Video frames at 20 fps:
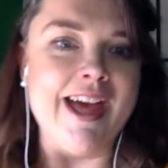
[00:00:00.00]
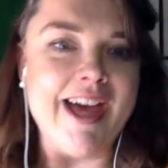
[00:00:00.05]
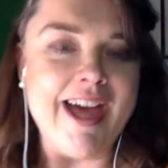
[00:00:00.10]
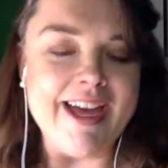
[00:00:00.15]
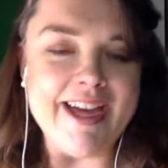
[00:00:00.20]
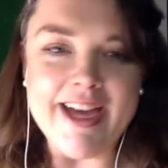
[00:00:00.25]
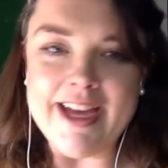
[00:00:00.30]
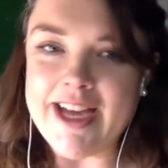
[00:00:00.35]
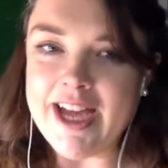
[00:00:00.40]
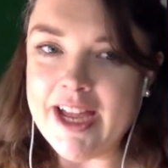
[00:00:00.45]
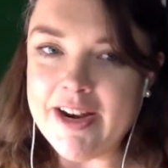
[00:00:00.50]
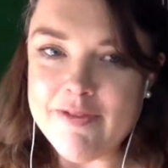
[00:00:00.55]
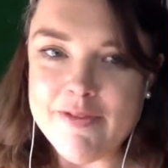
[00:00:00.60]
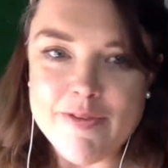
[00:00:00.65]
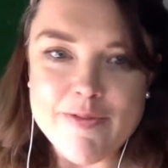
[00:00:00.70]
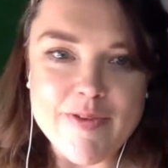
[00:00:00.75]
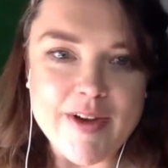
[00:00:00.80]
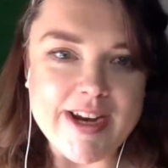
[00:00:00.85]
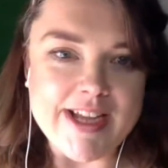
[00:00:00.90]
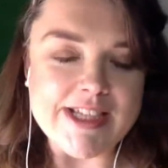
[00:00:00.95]
I got kind
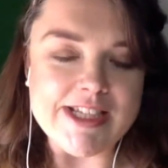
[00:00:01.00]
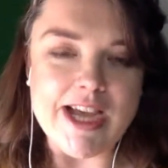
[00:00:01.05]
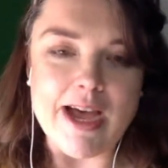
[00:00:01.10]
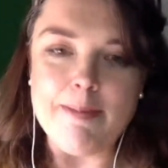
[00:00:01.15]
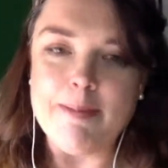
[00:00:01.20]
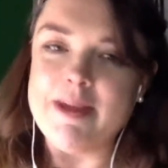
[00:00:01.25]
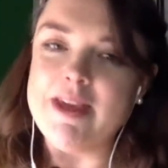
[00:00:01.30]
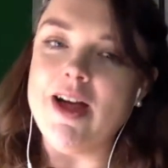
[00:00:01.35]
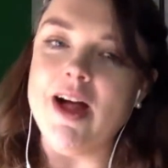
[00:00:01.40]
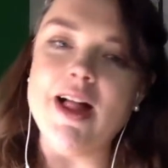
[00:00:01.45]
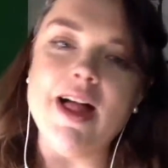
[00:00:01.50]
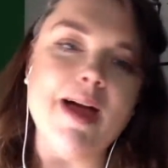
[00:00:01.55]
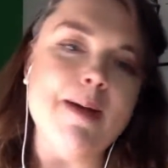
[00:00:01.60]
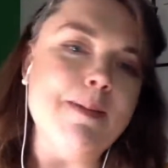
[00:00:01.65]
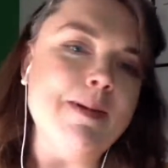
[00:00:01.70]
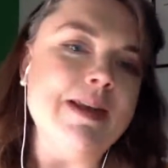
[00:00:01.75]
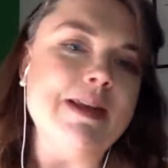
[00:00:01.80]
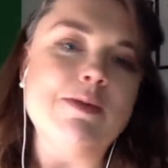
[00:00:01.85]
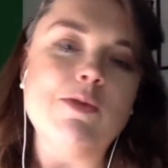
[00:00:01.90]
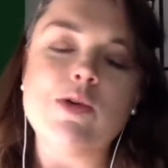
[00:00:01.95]
of a funny topic. Y'all, I've
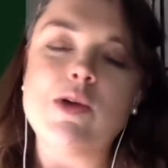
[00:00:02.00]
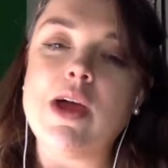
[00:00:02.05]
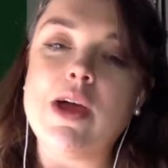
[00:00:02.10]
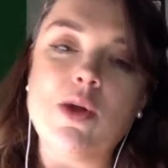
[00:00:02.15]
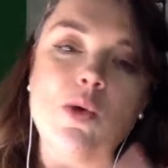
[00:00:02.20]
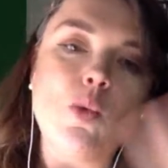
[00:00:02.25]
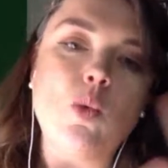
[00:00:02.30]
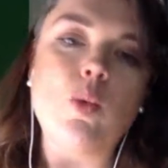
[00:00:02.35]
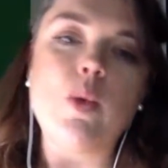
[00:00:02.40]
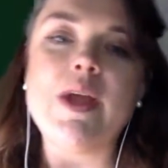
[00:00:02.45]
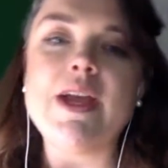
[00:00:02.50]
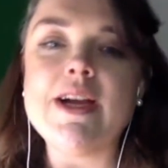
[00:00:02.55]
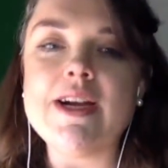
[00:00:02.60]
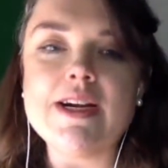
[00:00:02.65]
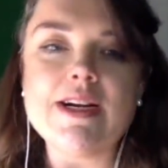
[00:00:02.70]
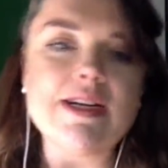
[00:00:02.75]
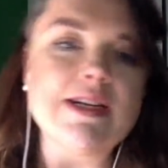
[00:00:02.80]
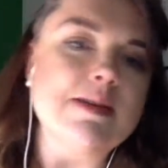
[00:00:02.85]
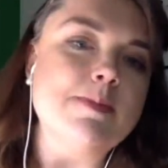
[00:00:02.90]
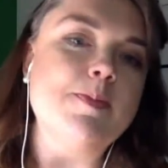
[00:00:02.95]
been in a
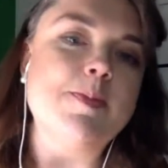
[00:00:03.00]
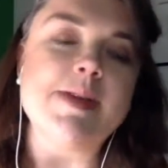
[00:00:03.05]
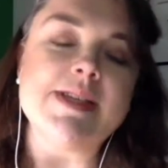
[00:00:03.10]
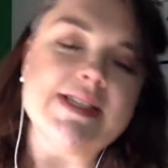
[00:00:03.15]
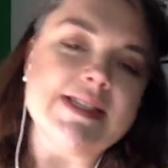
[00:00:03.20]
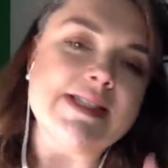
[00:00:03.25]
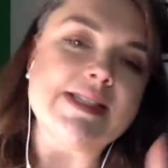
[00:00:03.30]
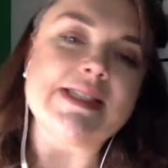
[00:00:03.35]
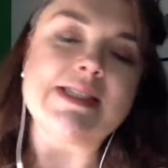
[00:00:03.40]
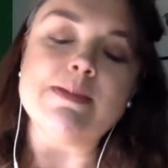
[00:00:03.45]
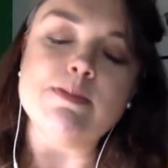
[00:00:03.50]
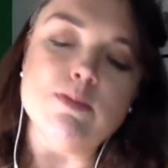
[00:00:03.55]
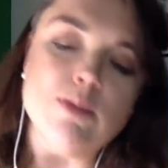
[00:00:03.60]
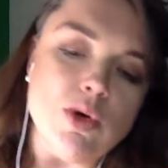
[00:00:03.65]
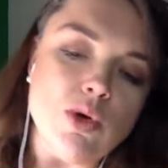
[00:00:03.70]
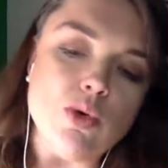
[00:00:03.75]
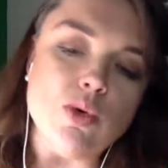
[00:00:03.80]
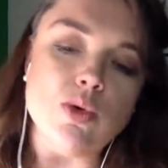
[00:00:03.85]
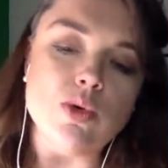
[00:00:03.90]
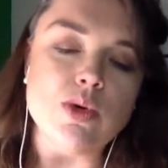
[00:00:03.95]
weird business
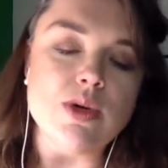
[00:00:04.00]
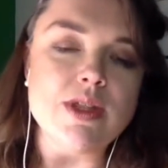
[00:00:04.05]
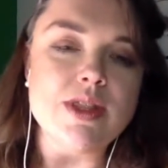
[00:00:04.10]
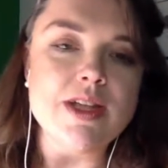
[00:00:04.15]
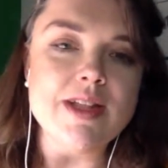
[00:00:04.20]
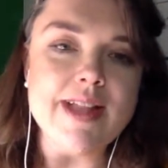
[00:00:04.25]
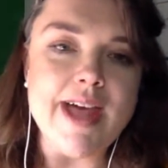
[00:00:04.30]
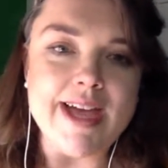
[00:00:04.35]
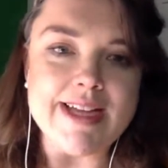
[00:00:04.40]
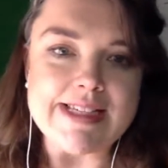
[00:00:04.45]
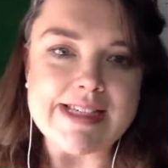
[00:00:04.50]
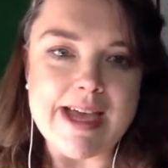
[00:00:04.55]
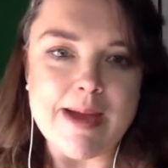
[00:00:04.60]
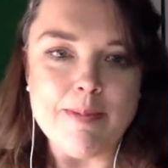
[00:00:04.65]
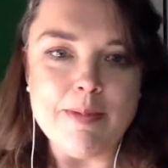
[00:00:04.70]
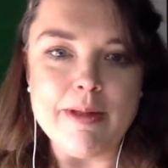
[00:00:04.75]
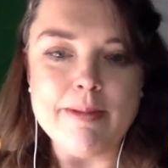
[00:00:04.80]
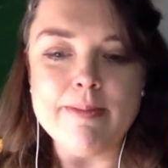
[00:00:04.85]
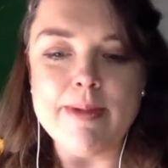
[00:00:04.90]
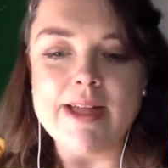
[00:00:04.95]
mood the last
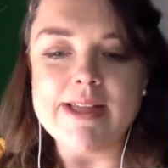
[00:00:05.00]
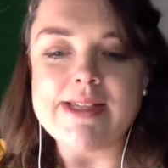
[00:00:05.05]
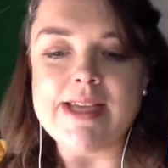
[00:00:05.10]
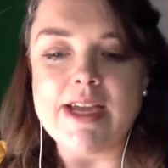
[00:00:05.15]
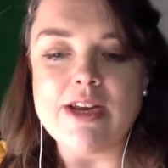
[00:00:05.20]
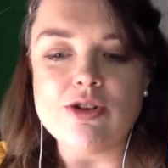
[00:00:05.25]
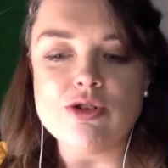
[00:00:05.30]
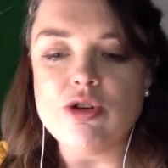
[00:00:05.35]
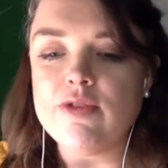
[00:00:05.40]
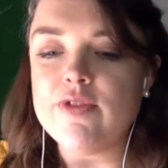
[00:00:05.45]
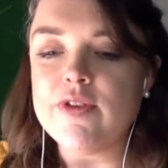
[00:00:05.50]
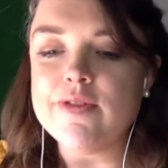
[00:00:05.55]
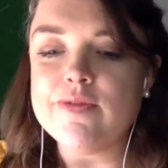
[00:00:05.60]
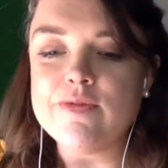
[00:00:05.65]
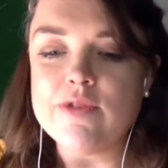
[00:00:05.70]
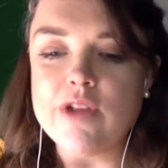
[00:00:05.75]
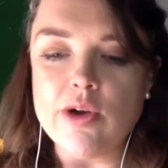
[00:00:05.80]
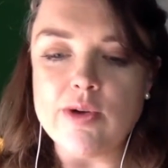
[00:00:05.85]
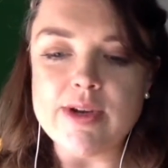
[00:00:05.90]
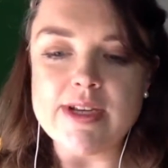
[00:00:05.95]
couple of months. I don't know if you've
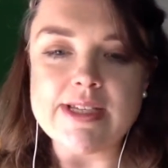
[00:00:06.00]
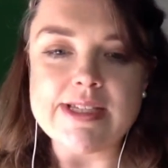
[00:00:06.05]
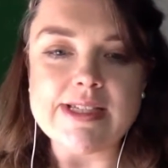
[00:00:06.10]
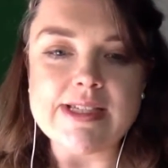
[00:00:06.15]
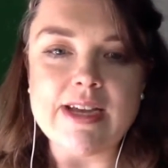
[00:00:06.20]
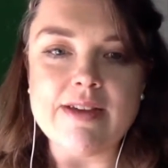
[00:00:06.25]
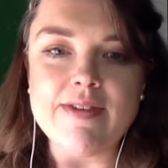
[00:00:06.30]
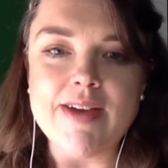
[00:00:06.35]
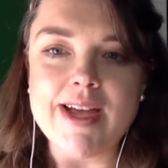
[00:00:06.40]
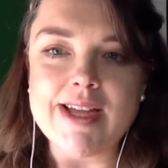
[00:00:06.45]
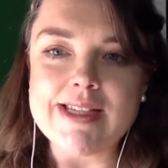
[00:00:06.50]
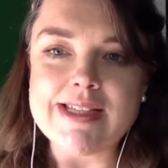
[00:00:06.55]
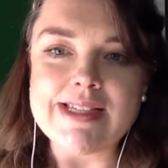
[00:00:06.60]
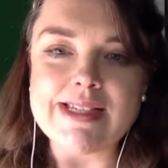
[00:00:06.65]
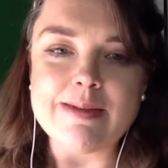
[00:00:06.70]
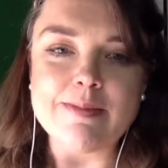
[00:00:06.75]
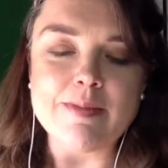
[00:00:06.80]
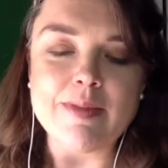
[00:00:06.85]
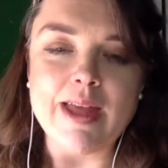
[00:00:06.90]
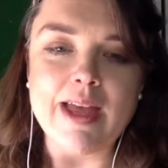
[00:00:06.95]
noticed I've had
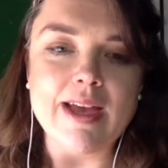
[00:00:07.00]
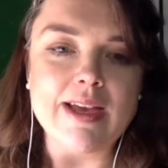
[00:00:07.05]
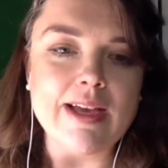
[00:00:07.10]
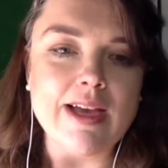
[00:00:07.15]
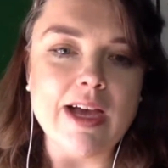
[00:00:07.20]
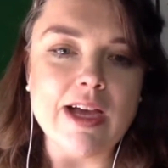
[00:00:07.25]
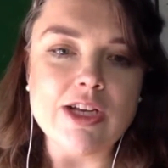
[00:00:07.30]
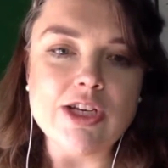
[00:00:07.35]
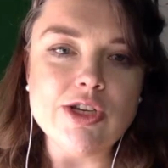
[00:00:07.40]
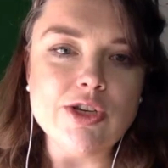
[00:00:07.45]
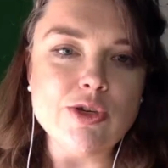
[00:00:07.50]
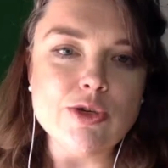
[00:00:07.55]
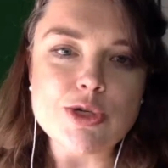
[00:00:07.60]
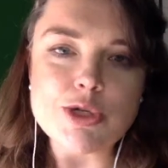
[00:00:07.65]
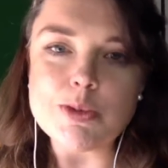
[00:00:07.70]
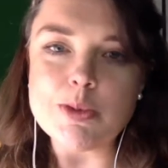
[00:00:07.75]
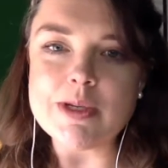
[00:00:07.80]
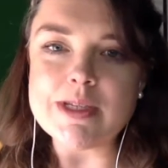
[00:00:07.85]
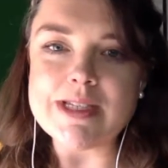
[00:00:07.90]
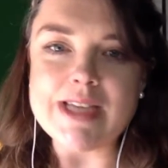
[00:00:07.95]
some like
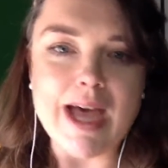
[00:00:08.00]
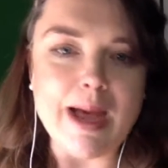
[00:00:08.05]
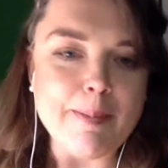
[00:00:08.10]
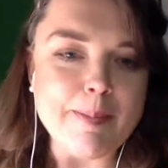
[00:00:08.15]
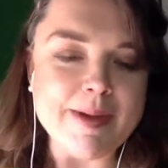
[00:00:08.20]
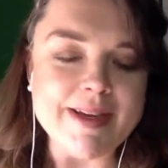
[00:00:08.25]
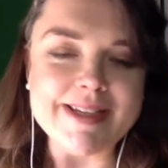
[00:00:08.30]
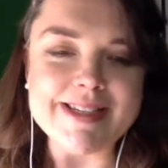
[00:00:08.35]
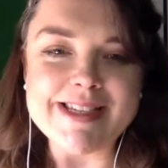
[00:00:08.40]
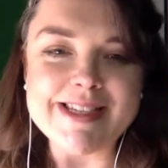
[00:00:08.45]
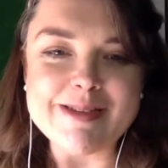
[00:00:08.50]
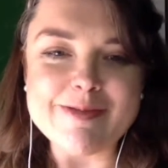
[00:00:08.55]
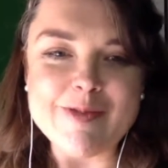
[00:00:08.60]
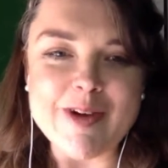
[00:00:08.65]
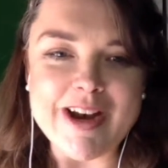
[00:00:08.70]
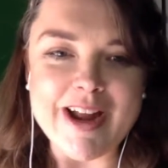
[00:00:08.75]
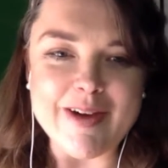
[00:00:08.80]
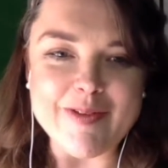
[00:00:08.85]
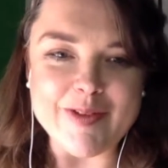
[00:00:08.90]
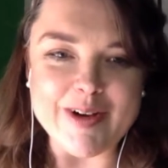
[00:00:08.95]
unusual topics and
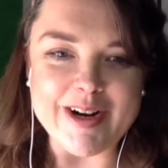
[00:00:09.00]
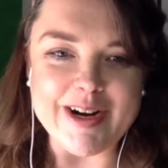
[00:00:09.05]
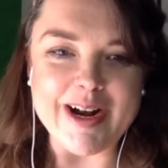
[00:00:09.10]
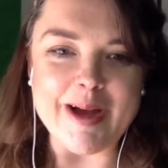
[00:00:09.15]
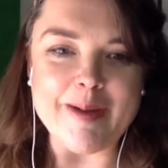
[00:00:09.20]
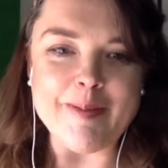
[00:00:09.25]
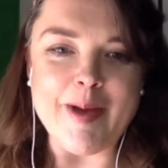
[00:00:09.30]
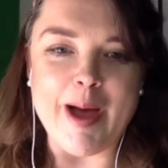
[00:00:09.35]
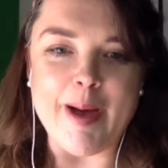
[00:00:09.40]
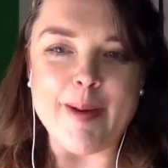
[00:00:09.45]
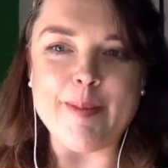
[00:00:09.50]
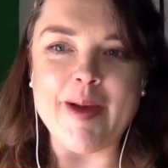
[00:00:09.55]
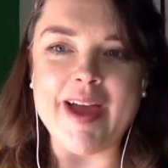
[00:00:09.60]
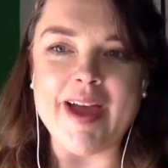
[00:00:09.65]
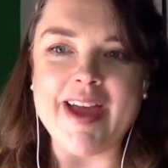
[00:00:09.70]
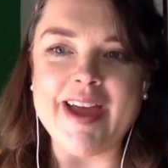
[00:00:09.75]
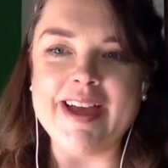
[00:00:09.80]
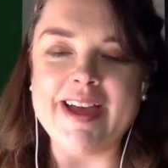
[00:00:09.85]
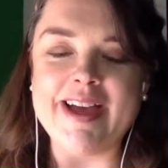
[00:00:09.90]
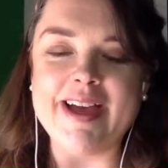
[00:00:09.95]
whatever
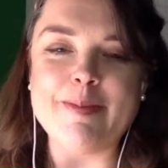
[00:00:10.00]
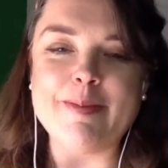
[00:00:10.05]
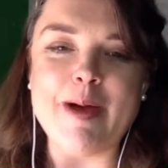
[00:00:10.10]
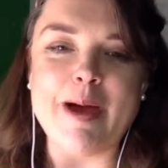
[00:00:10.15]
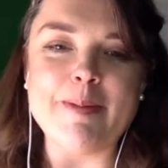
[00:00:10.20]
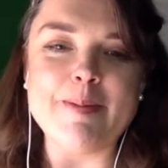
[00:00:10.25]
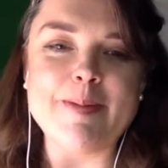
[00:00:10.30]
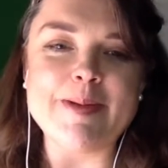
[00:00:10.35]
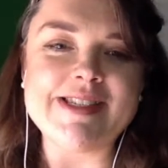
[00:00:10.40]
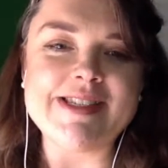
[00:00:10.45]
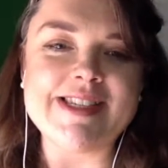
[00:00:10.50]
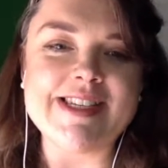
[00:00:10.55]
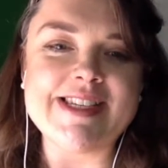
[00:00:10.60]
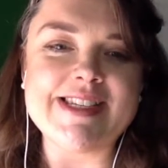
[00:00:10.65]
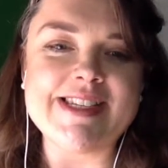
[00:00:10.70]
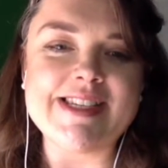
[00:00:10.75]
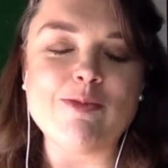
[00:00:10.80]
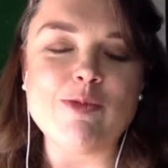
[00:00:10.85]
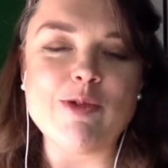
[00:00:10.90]
about business.